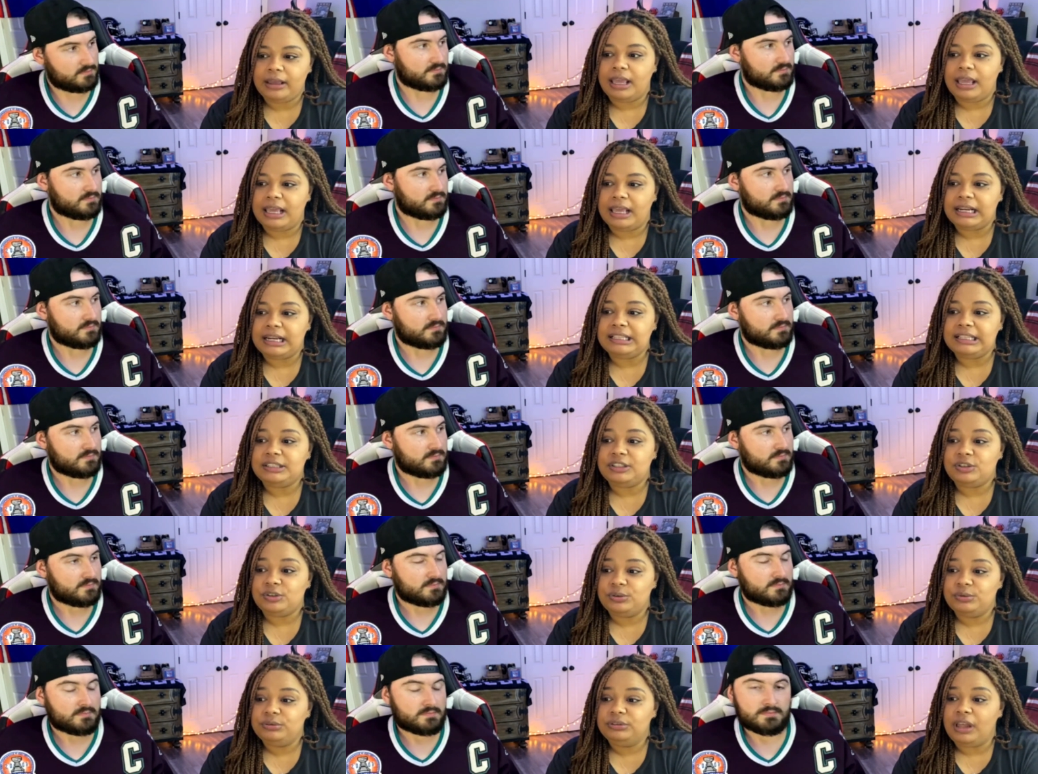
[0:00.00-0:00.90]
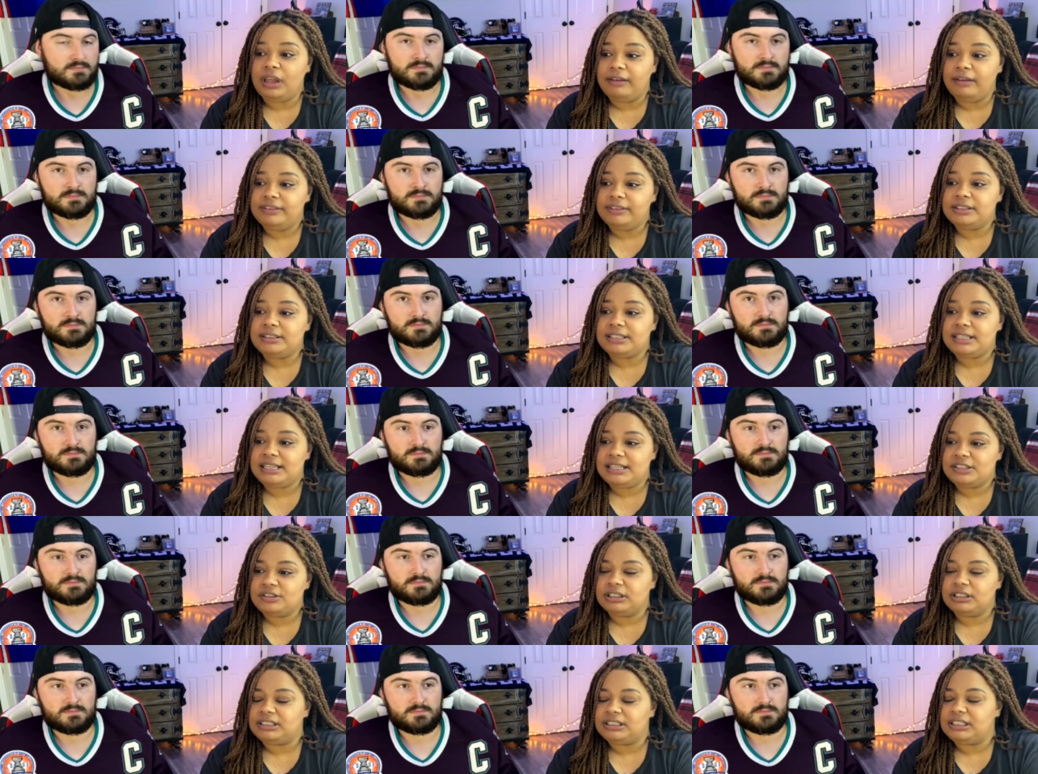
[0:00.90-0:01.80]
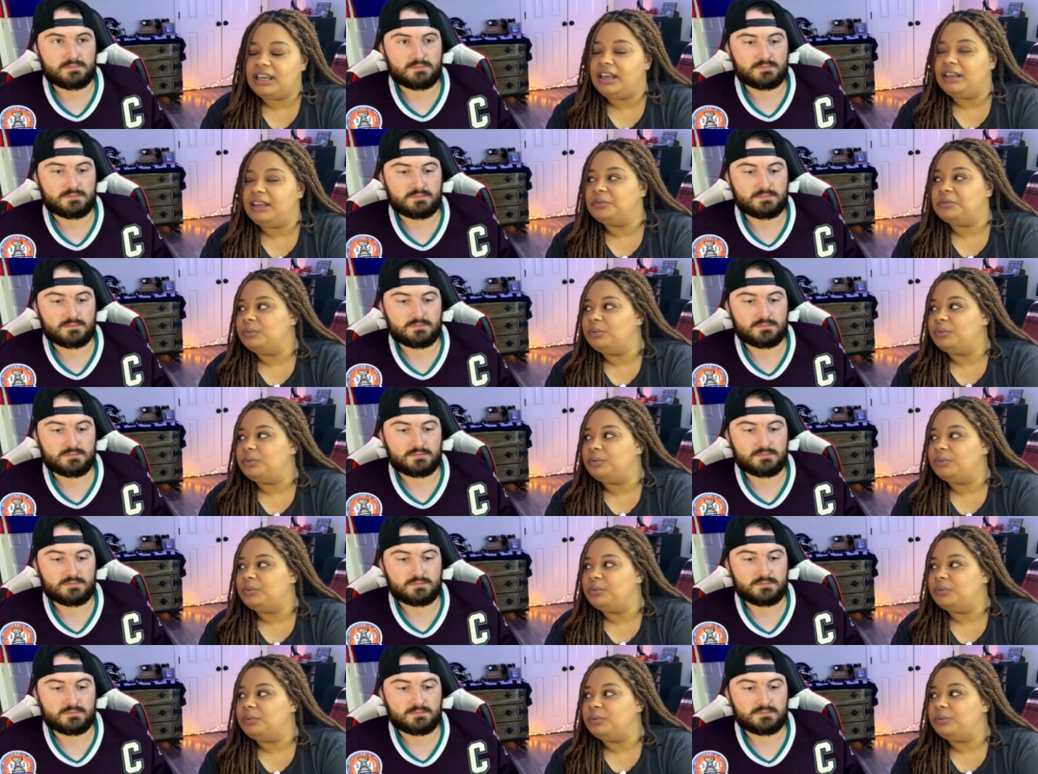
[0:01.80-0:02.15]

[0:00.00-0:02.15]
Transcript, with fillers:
Speaker 1: And I do love the teaser at the end